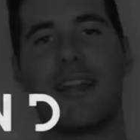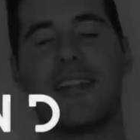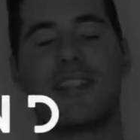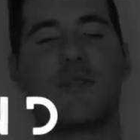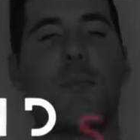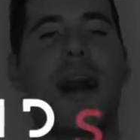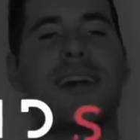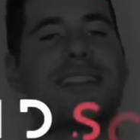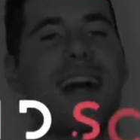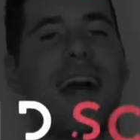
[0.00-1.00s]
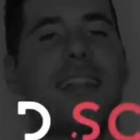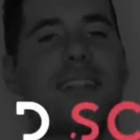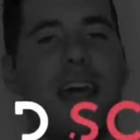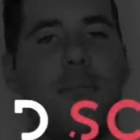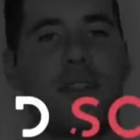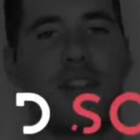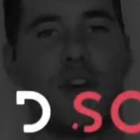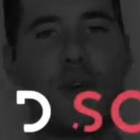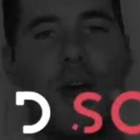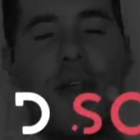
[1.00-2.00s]
and this is Mind Science
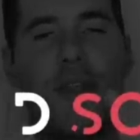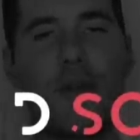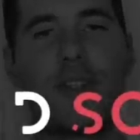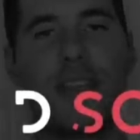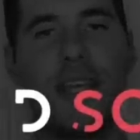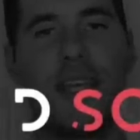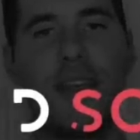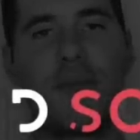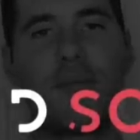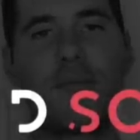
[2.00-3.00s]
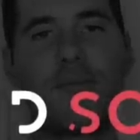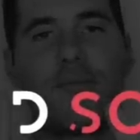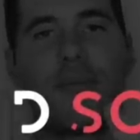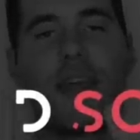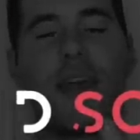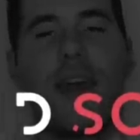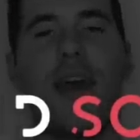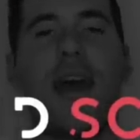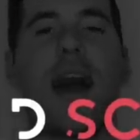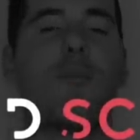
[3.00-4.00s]
episode 13.
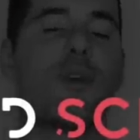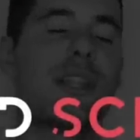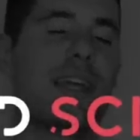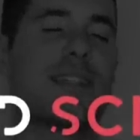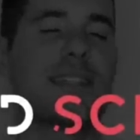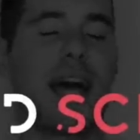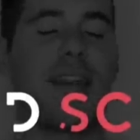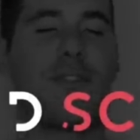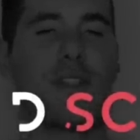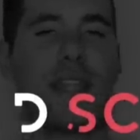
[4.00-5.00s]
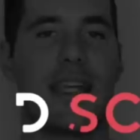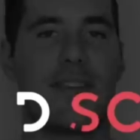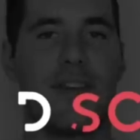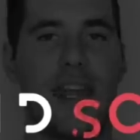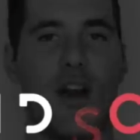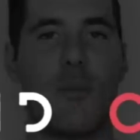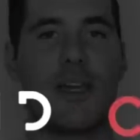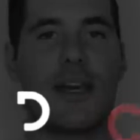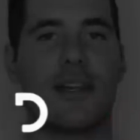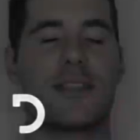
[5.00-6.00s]
I'm really excited for today's video
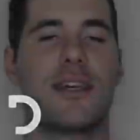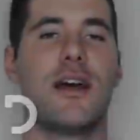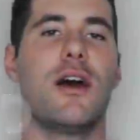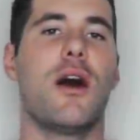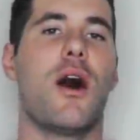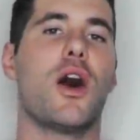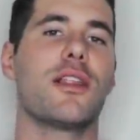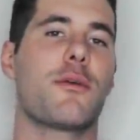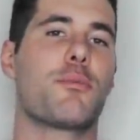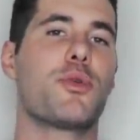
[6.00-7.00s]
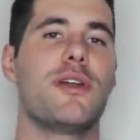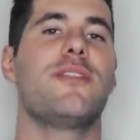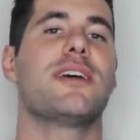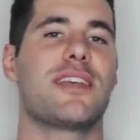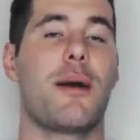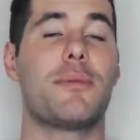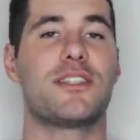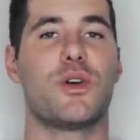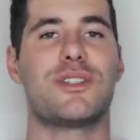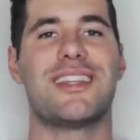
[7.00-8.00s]
because all of the previous
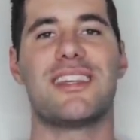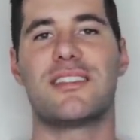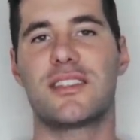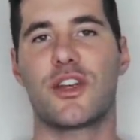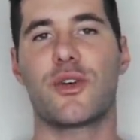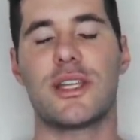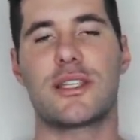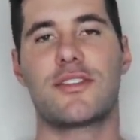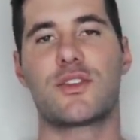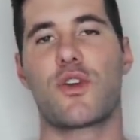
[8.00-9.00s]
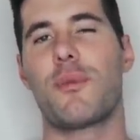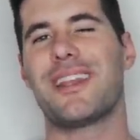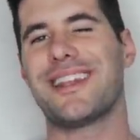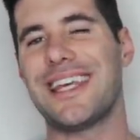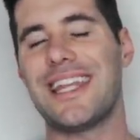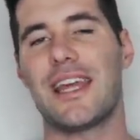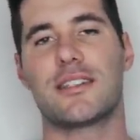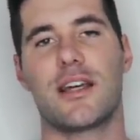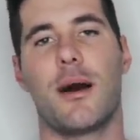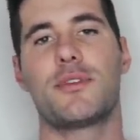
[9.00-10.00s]
episodes in this series have sort of been leading
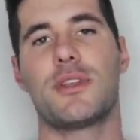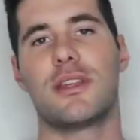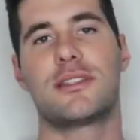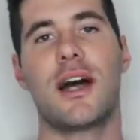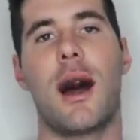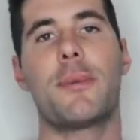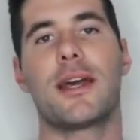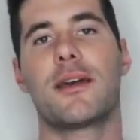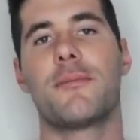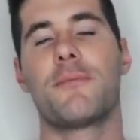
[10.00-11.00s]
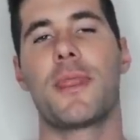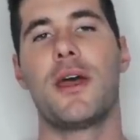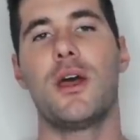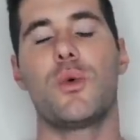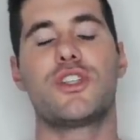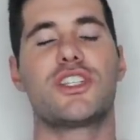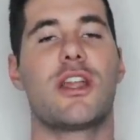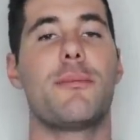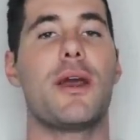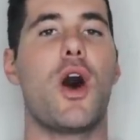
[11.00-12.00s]
us up to this topic, which is
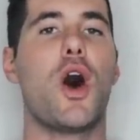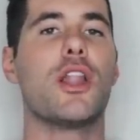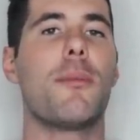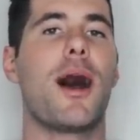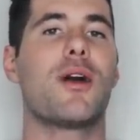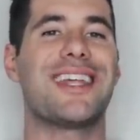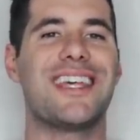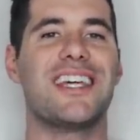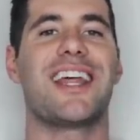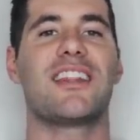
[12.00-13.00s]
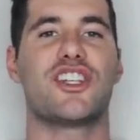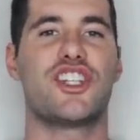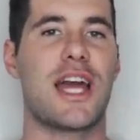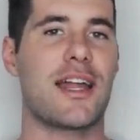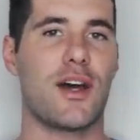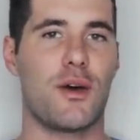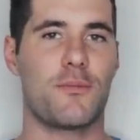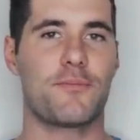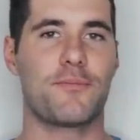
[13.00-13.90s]
going to be all about healing the shadow.